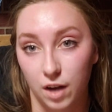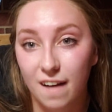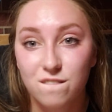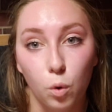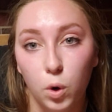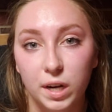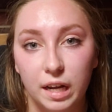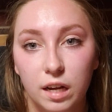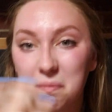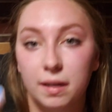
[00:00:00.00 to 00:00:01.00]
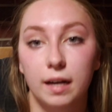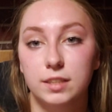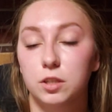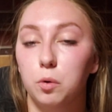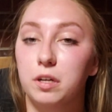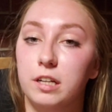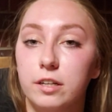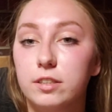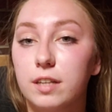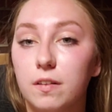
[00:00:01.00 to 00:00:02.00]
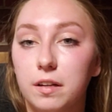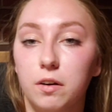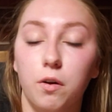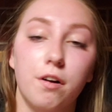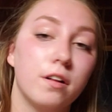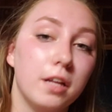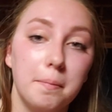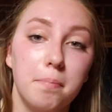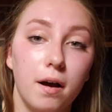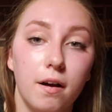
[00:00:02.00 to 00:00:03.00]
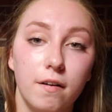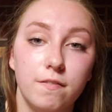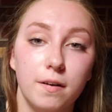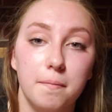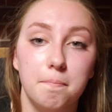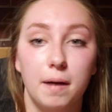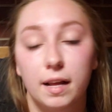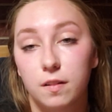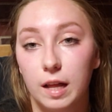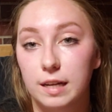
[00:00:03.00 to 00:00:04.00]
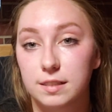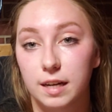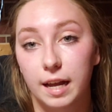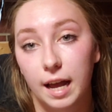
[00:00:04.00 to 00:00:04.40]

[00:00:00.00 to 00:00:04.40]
540. But yeah, so here's a little clip of my class that I